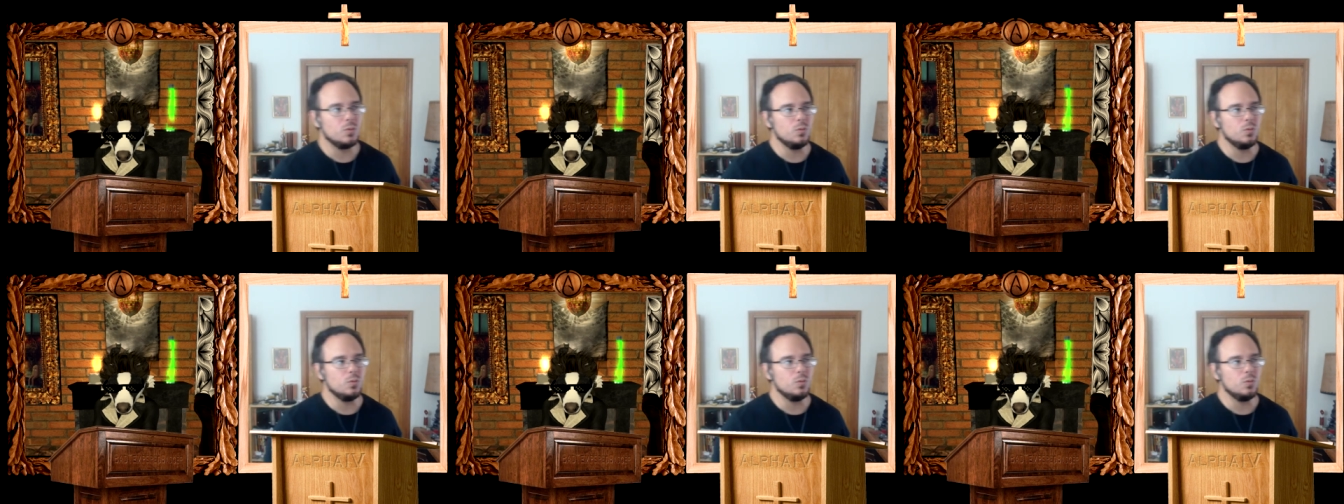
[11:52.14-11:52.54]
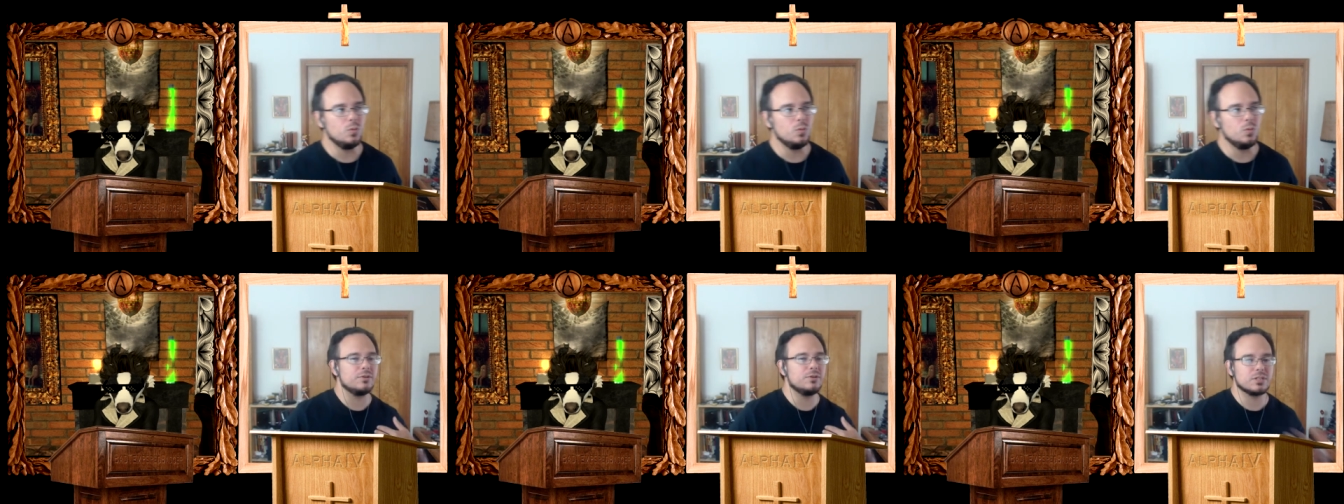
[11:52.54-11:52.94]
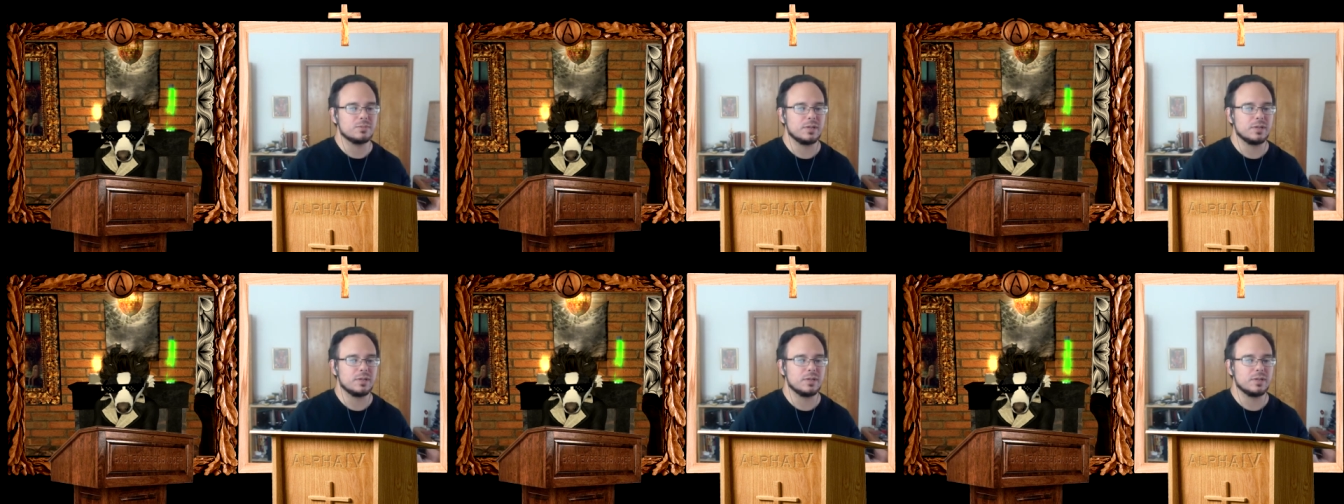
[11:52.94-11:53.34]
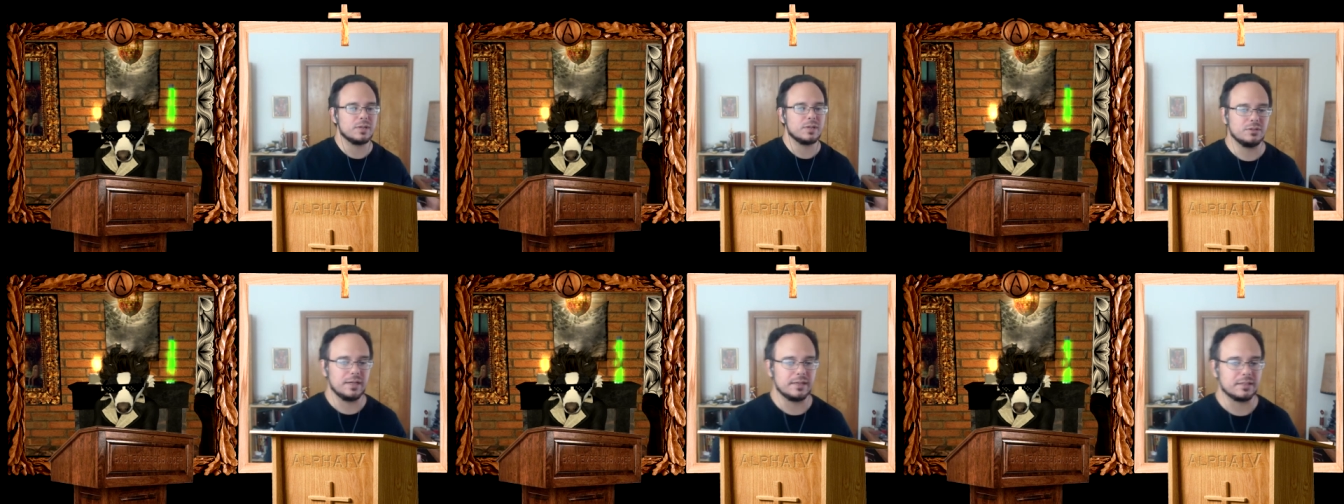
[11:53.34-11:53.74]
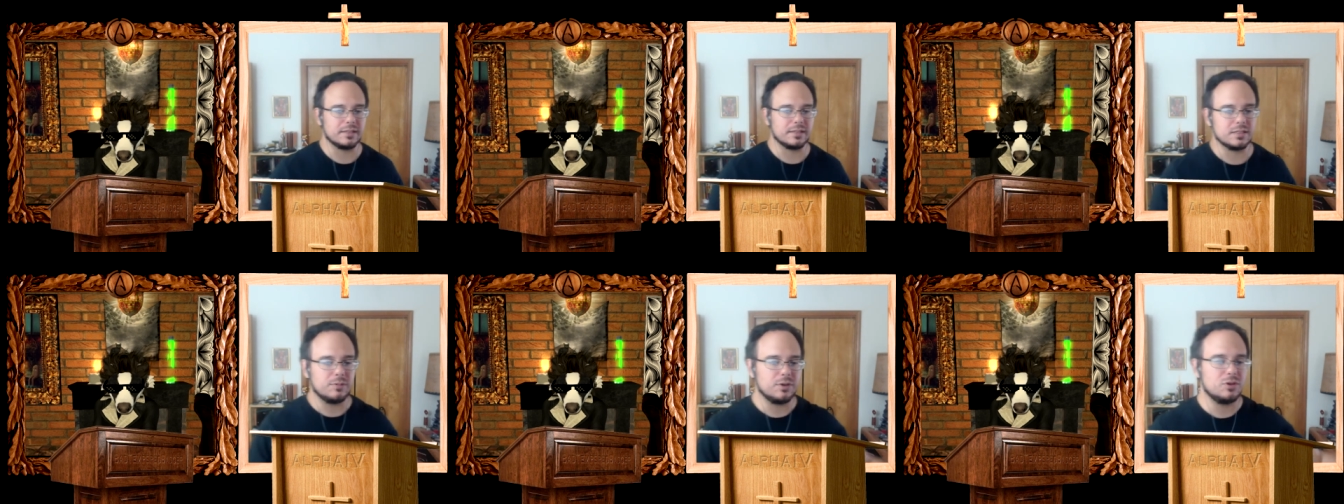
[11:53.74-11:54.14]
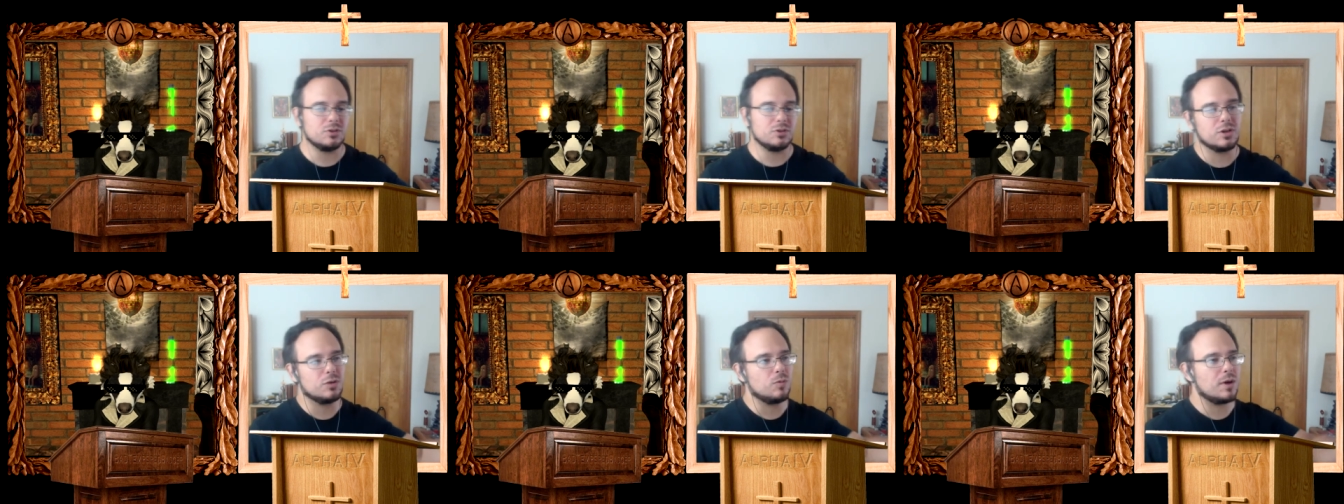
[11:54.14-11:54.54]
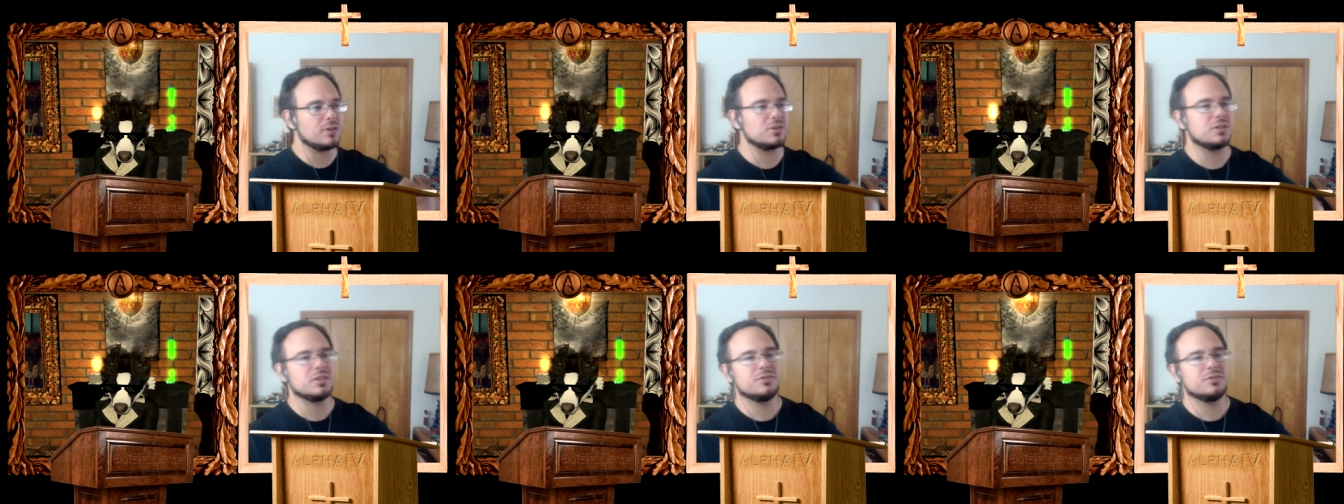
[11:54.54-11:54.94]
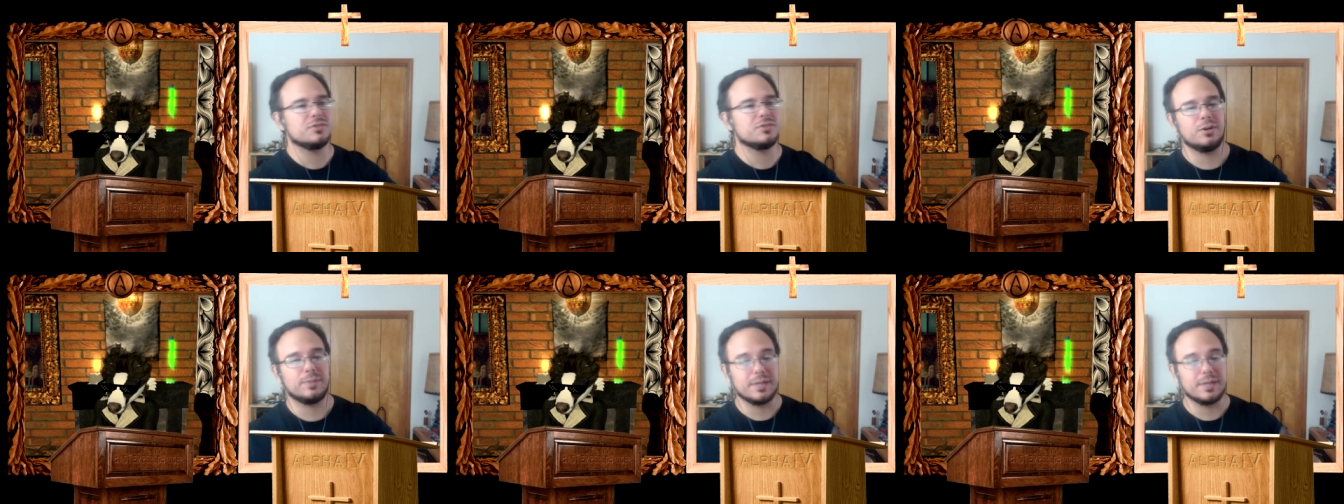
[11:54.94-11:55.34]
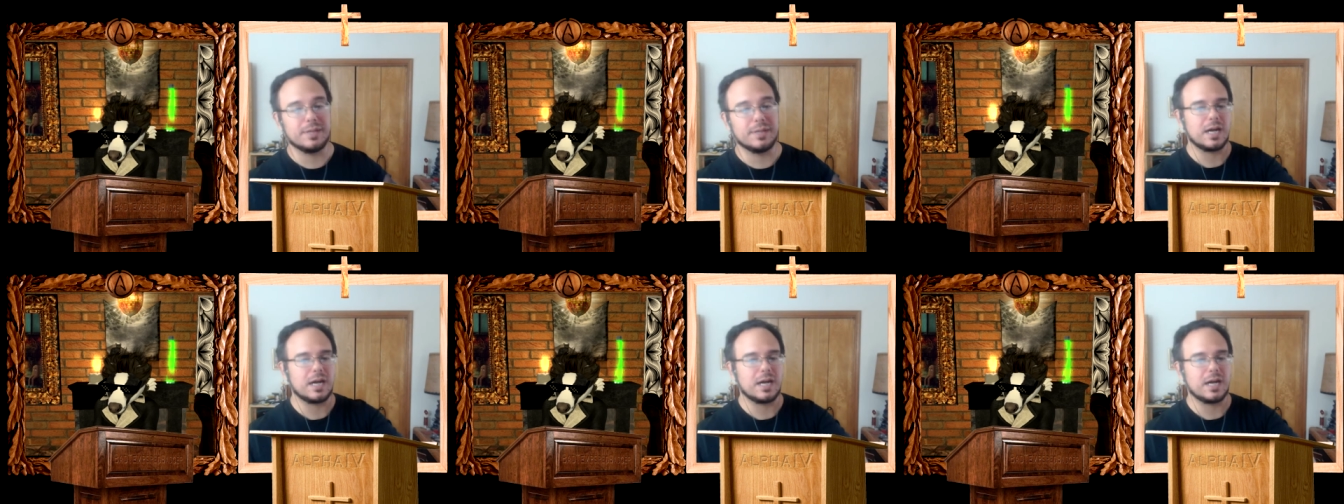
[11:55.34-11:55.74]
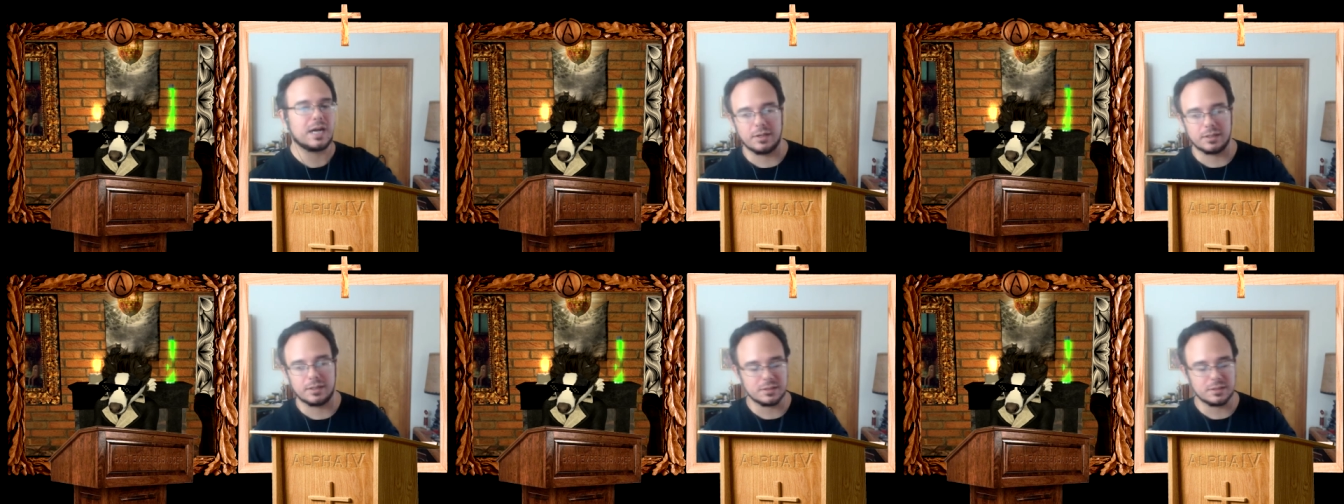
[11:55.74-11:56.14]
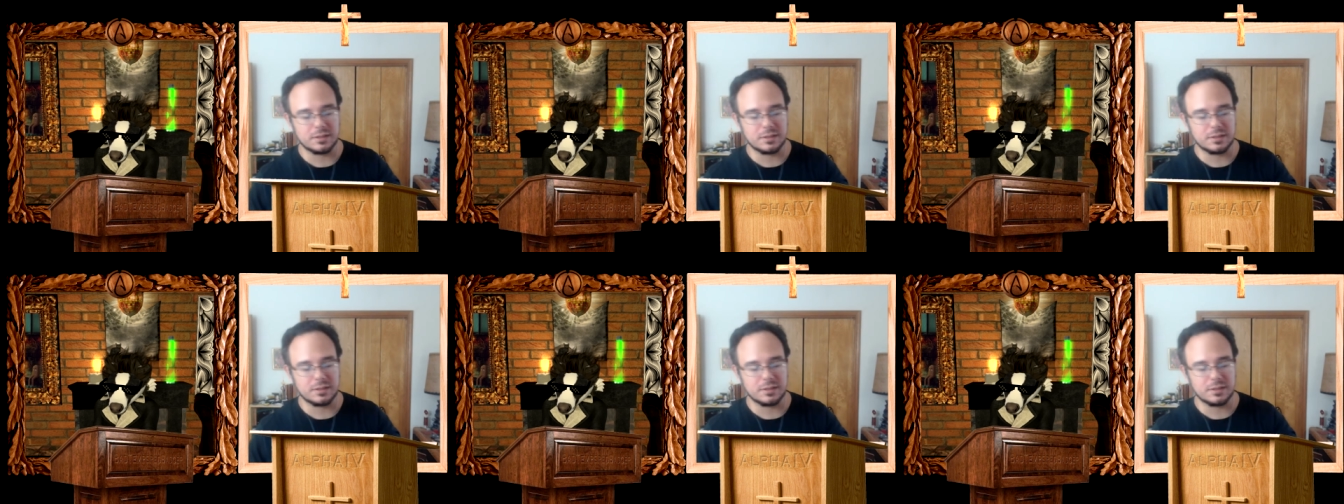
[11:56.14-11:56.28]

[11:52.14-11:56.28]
What could you explain to like someone who's going to watch this video because I'm on it?